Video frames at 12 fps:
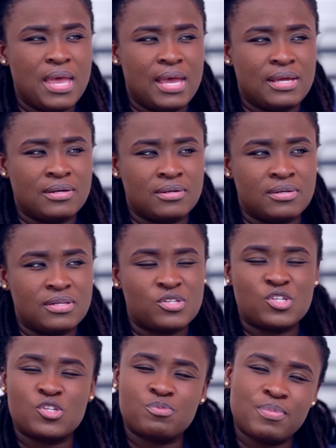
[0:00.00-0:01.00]
and
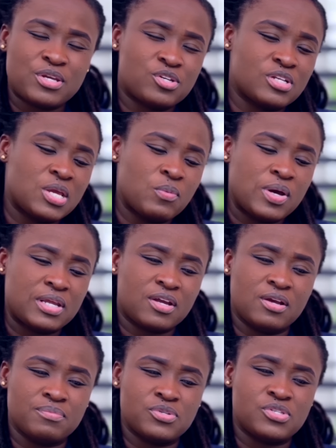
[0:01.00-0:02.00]
especially when it
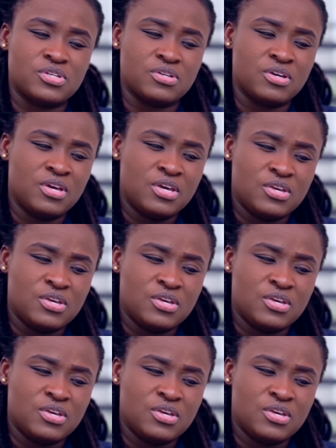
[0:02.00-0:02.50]
comes to